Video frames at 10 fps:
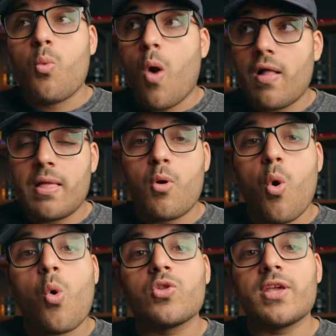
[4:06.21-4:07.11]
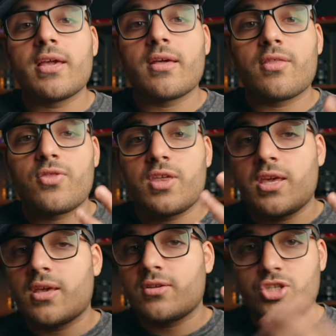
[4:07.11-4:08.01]
while I'm holding
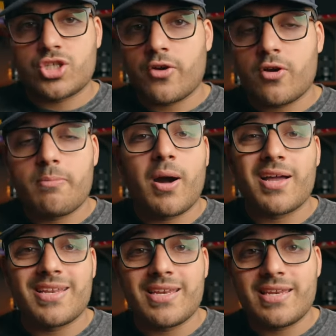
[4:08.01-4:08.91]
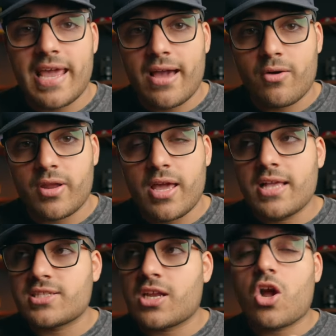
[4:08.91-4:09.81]
the shutter button down. It's gonna